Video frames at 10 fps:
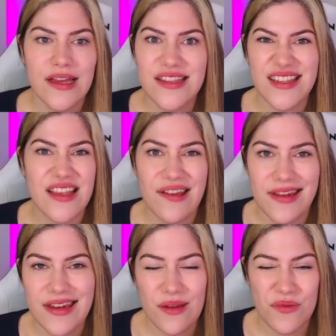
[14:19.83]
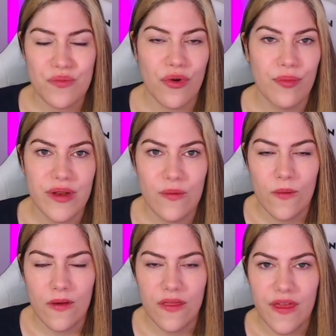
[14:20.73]
I decided it was probably
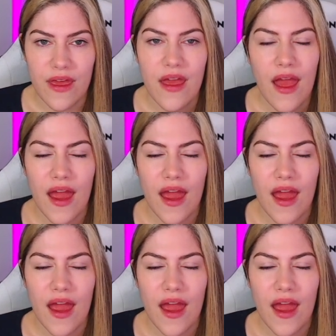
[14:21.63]
worth it.